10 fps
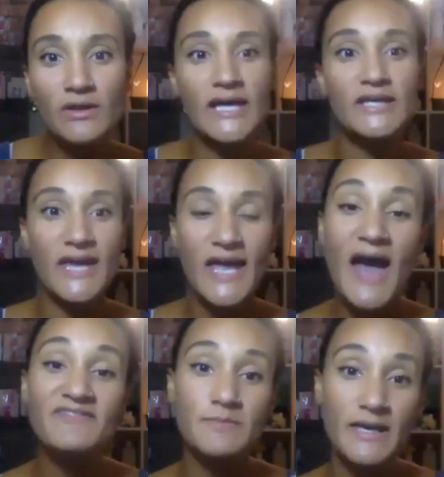Like they
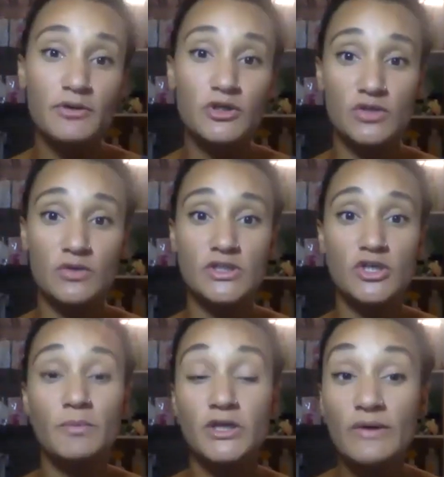have to be able to do it
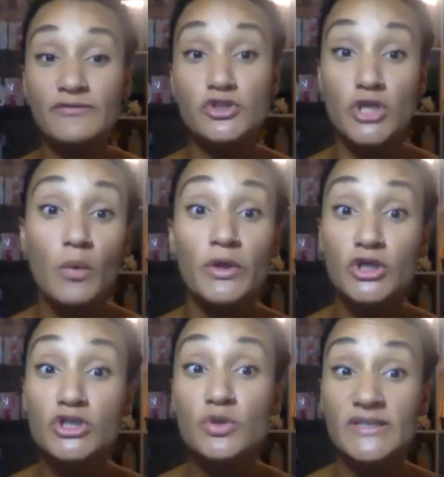too, but you have to know what
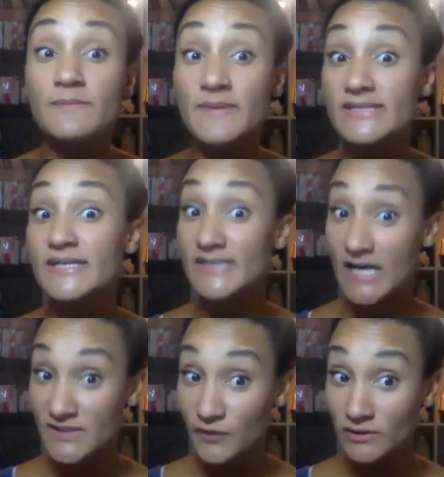you're doing to be
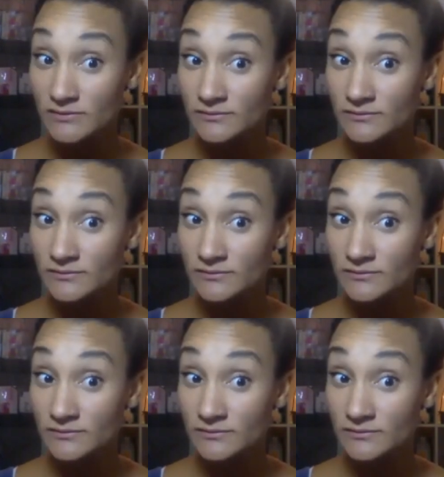successful.